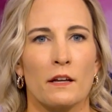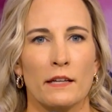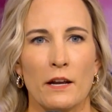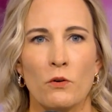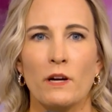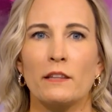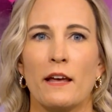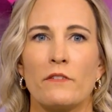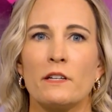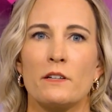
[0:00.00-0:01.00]
Category
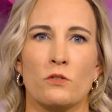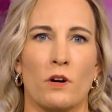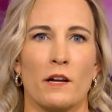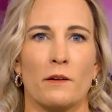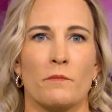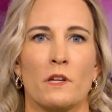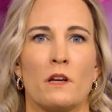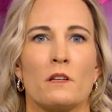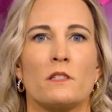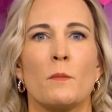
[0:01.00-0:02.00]
11 is credit.
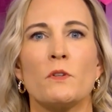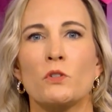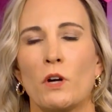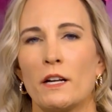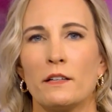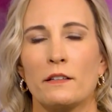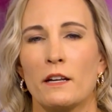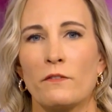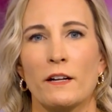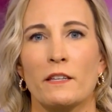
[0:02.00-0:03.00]
Someone's credit can
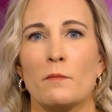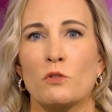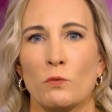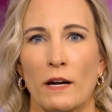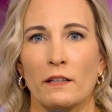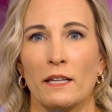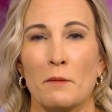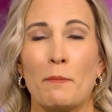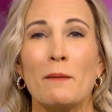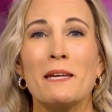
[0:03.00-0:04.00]
affect them directly.
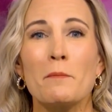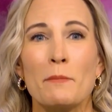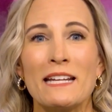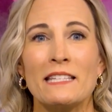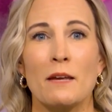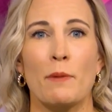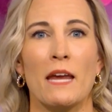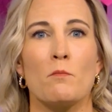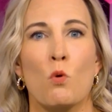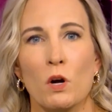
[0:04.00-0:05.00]
Maybe it means they
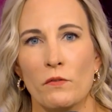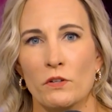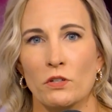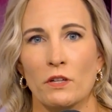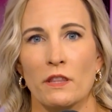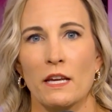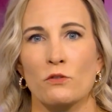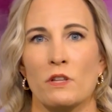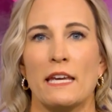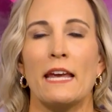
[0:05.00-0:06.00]
pay more for certain things
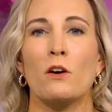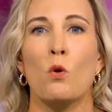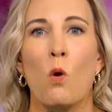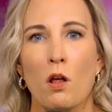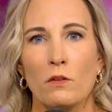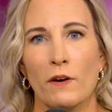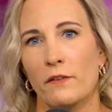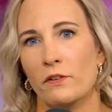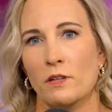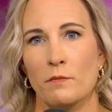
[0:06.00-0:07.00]
or they can't qualify
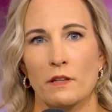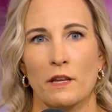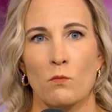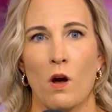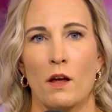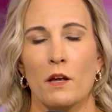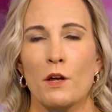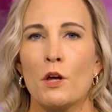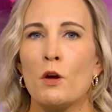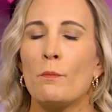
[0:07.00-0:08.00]
for something they want,
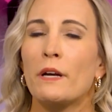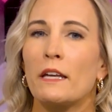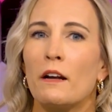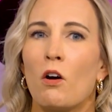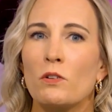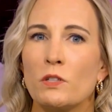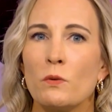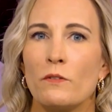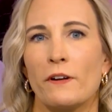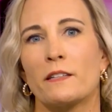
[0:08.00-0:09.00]
but can
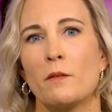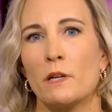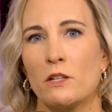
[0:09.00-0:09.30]
also affect them